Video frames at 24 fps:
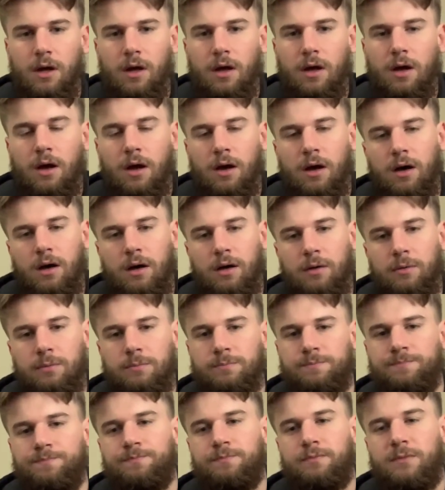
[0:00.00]

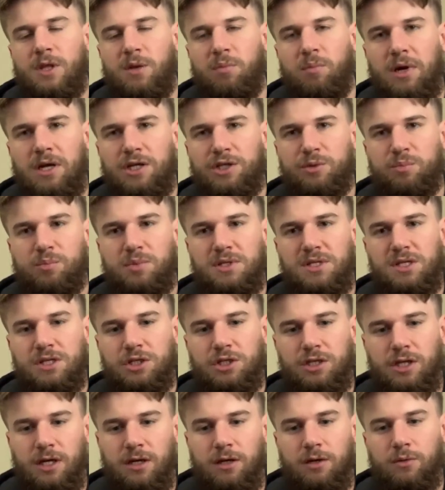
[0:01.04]
The patient
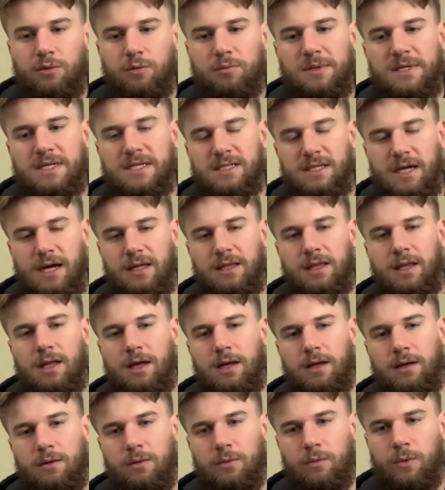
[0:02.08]
positioning would be side
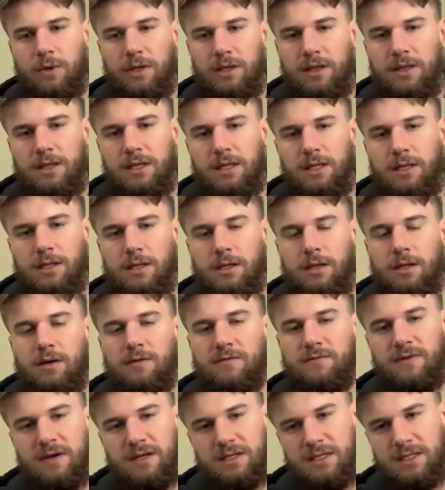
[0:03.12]
lying with the
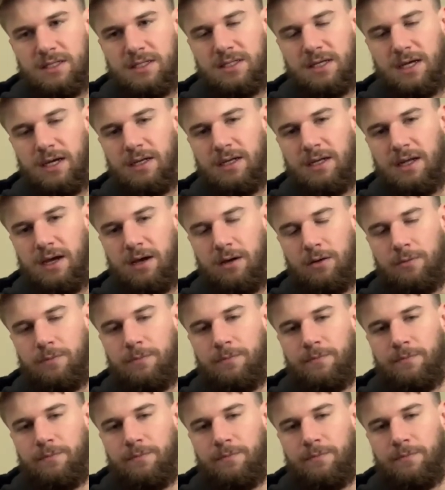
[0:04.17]
affected side down.